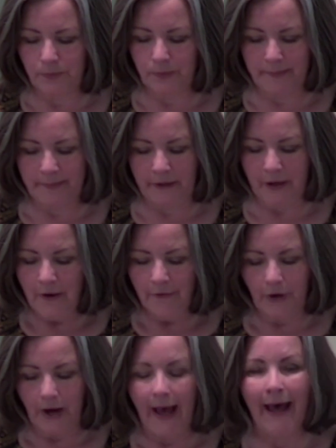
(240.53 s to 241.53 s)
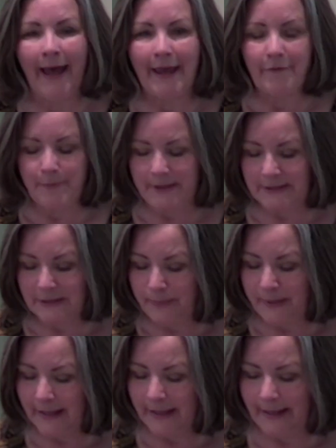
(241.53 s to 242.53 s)
woman, for I have been
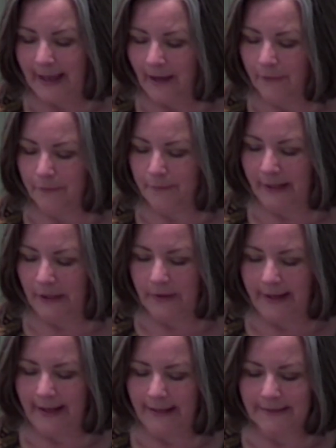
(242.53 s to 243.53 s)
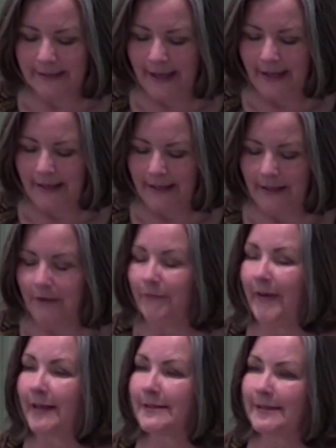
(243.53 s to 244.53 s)
speaking out of my great anxiety and
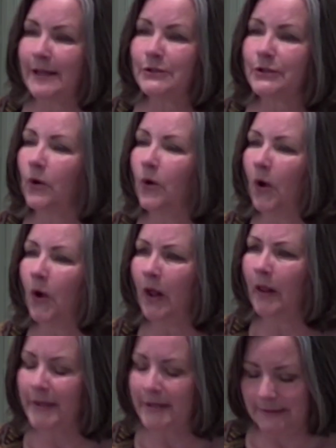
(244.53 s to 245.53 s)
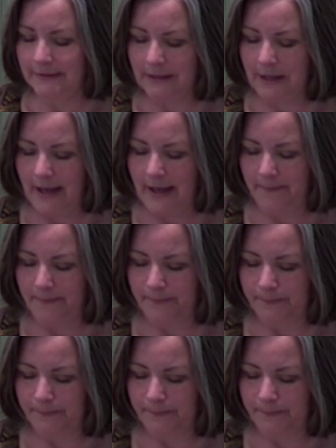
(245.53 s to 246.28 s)
vexation all this time."